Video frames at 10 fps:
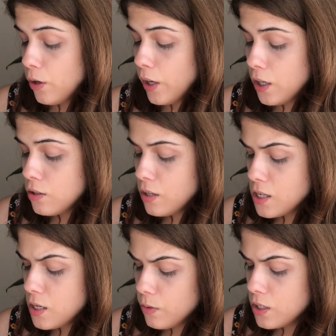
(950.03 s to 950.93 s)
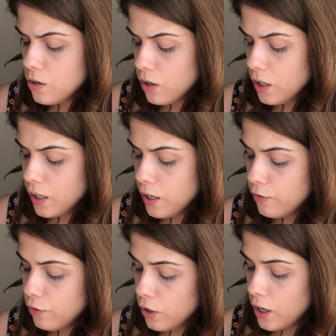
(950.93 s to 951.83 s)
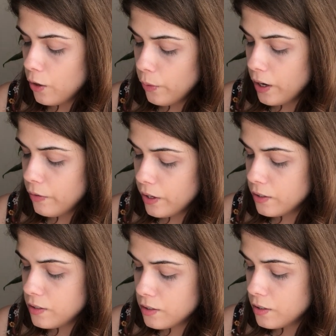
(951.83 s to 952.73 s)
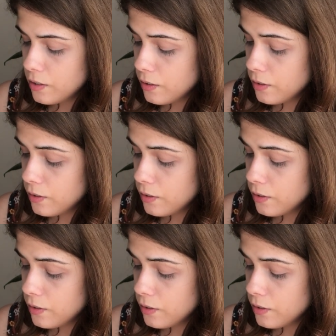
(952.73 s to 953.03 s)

Okay, so let's see, what's the oracle here for Aquarius?